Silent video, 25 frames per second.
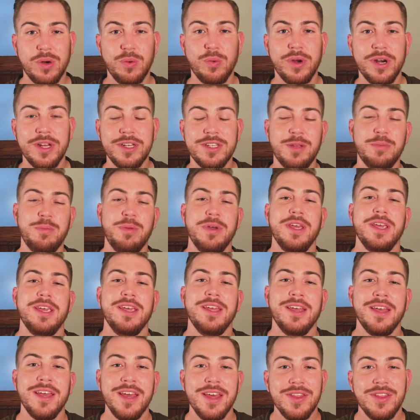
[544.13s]
where I want it to be,
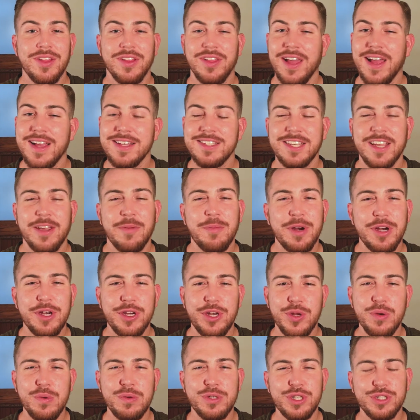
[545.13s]
the last thing I'm gonna
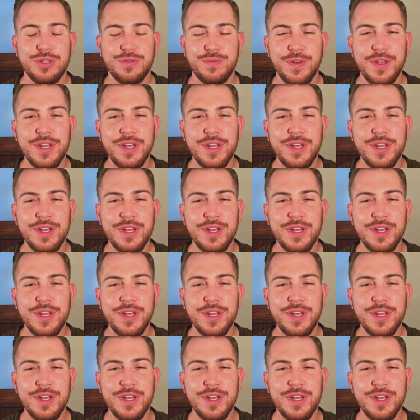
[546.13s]
do is just